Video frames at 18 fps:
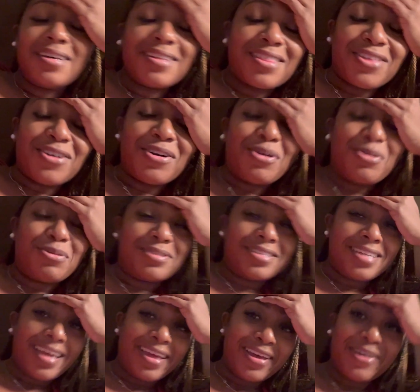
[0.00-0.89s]
the
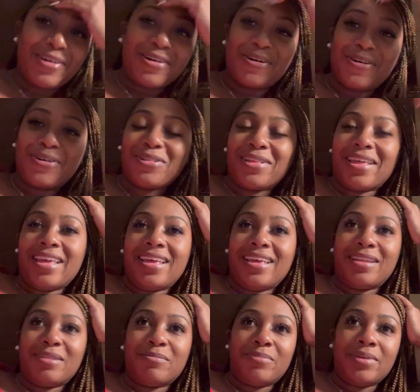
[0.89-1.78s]
hotel
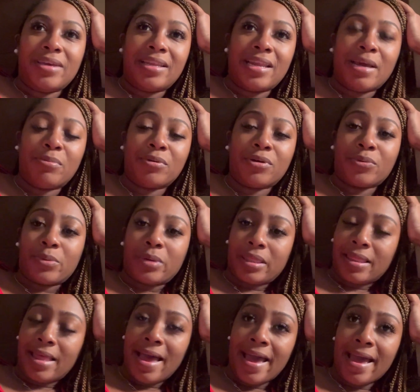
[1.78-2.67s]
and being able to
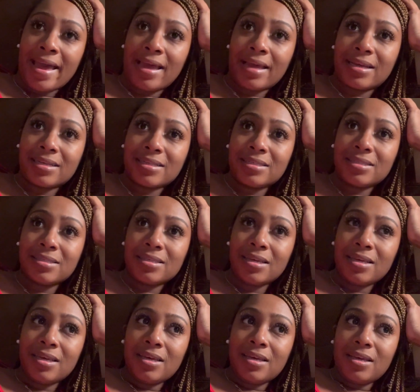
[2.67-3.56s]
relax.
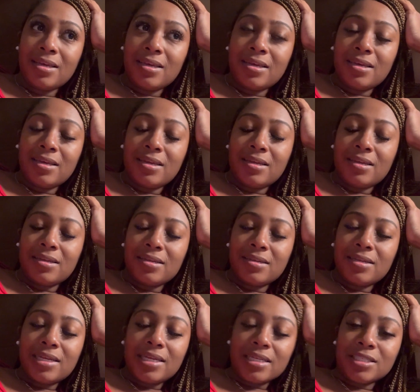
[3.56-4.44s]

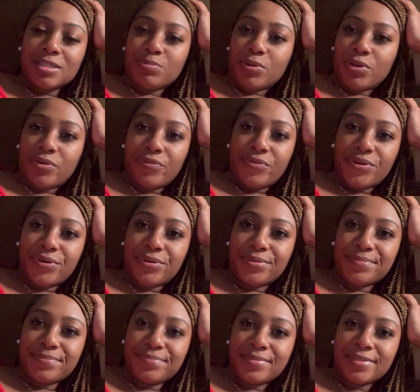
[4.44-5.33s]
It's beautiful.
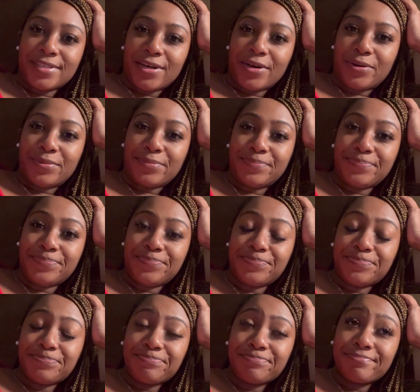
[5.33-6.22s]
So
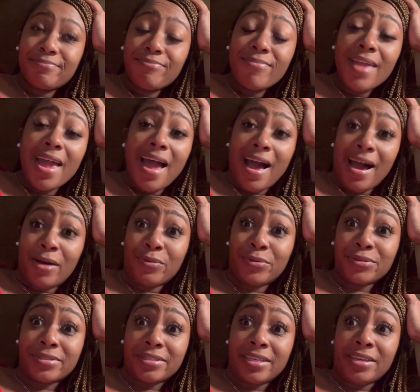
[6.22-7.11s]
I
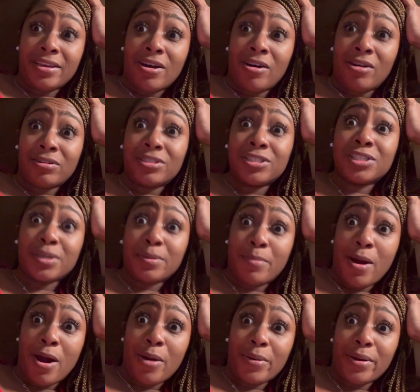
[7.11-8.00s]
will see y'all
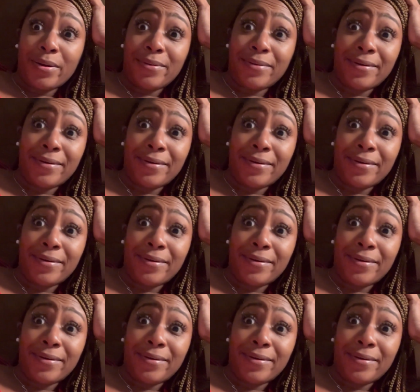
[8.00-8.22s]
tomorrow,